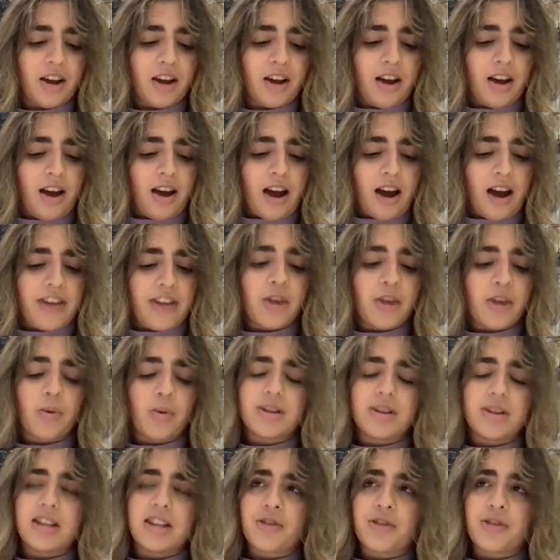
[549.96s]
I think
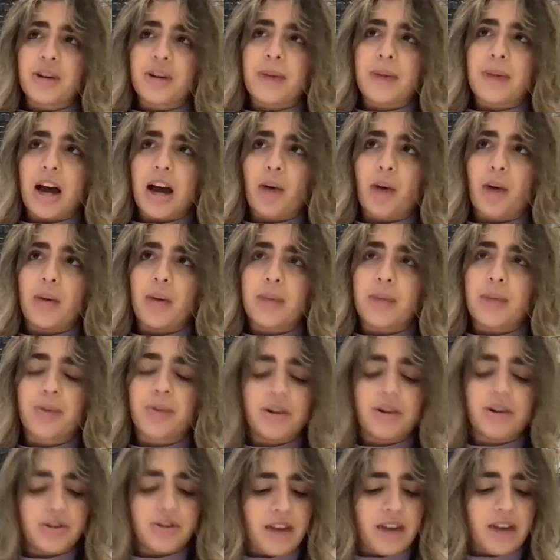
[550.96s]
what's different about how we
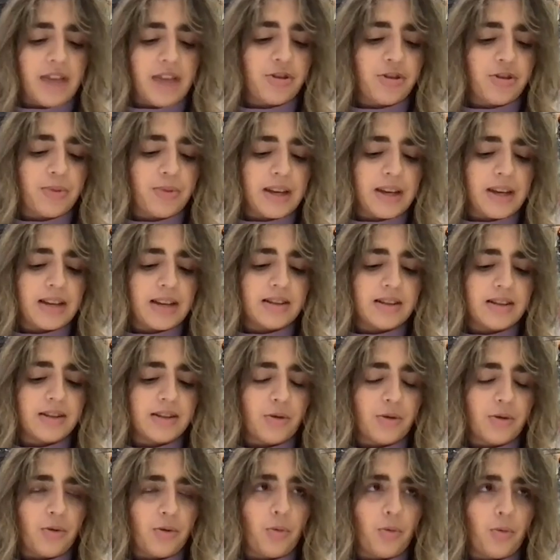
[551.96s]
approach philanthropy is
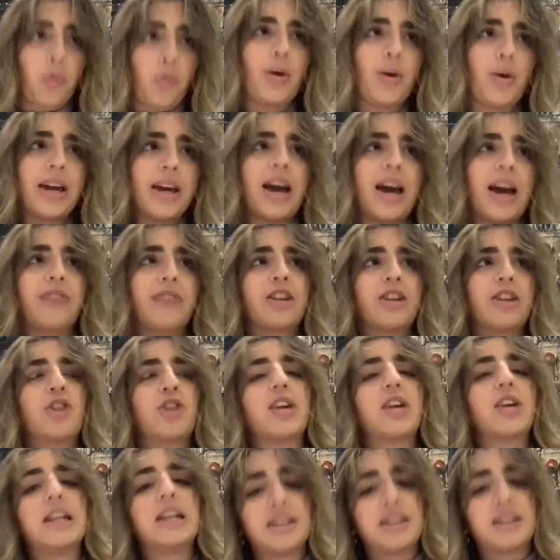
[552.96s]
we have to look at
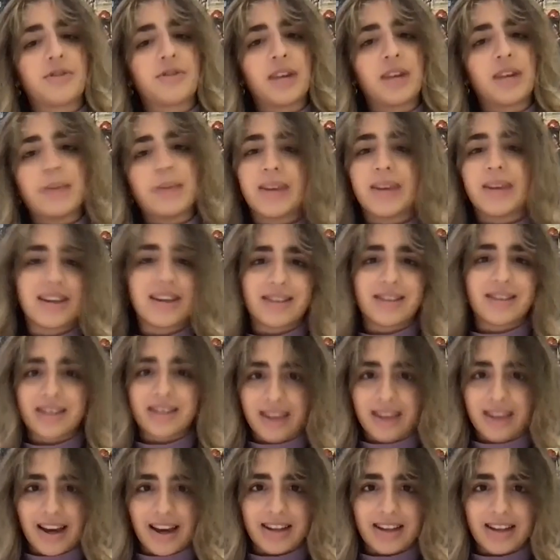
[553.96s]
it differently, because
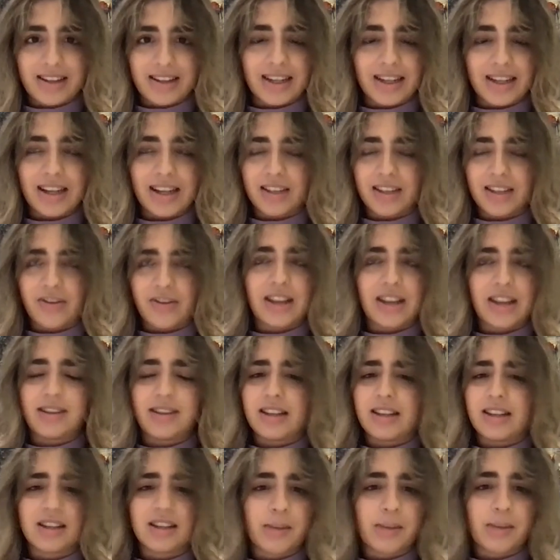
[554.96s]
society, let's face it,
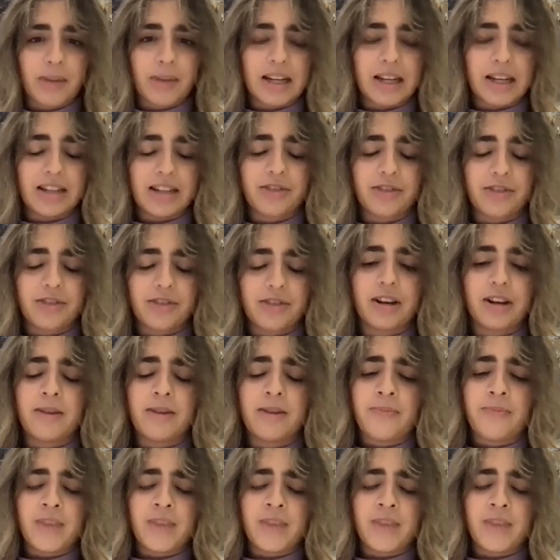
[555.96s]
is completely different.